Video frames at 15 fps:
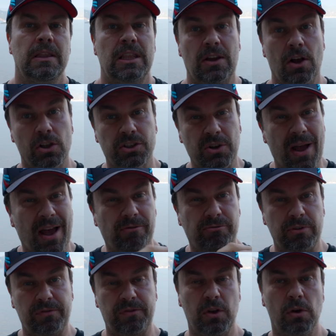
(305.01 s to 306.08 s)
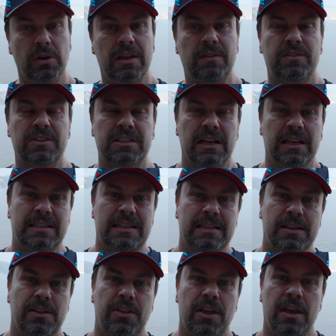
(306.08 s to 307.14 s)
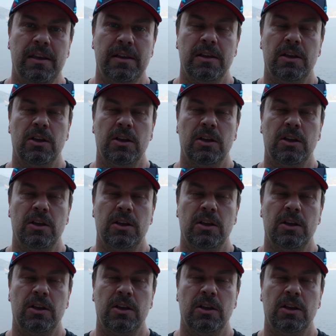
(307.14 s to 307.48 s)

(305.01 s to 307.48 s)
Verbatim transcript: They also have refueling facilities in there,